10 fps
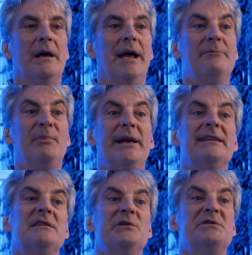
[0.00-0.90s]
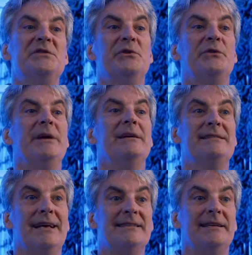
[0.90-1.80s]
and plants lose nutrient
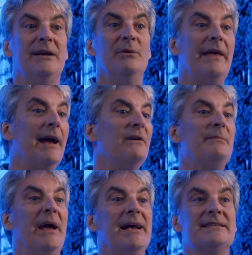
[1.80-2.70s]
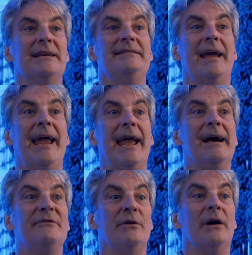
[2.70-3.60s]
density with every passing day
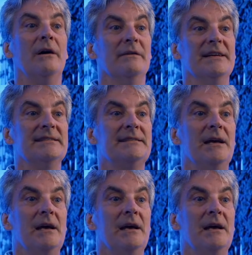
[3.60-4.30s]
after harvest.